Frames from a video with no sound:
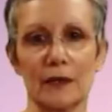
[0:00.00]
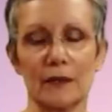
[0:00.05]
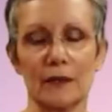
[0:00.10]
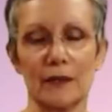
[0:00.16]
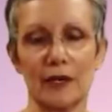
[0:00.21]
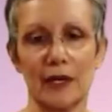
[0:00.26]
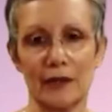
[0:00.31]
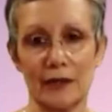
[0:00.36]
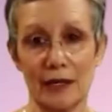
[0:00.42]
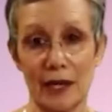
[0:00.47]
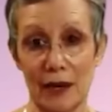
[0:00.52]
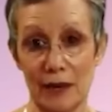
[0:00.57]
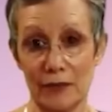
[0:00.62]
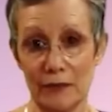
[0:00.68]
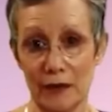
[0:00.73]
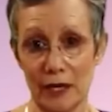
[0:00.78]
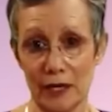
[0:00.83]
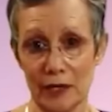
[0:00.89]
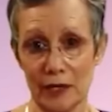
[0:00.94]
We are
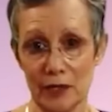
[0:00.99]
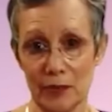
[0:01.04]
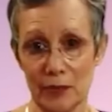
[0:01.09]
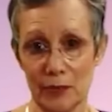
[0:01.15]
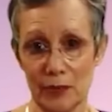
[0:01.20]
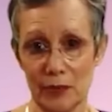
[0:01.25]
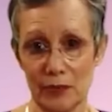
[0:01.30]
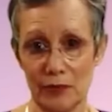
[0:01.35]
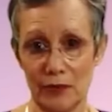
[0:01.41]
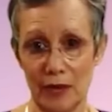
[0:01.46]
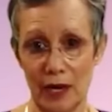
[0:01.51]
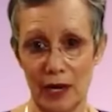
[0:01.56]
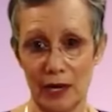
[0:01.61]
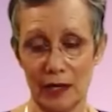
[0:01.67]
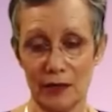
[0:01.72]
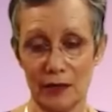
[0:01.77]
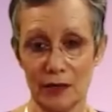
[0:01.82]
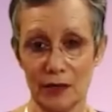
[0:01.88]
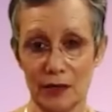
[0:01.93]
now ready to move
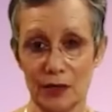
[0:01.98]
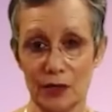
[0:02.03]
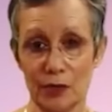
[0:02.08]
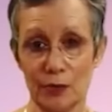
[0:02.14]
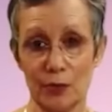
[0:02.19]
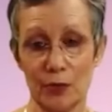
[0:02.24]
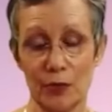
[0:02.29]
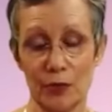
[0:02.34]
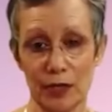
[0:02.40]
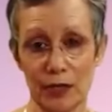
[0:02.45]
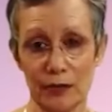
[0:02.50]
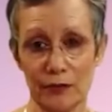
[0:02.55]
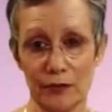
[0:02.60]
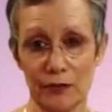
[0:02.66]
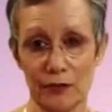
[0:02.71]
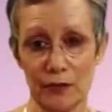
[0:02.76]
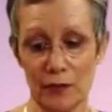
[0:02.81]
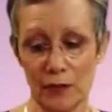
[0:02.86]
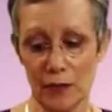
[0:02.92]
on to point
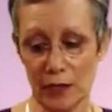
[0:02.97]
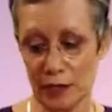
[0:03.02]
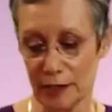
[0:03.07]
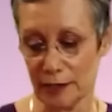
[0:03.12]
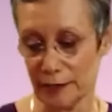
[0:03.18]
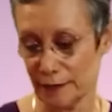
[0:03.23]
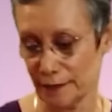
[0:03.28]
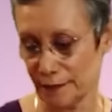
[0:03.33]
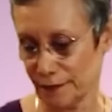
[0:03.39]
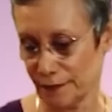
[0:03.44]
4,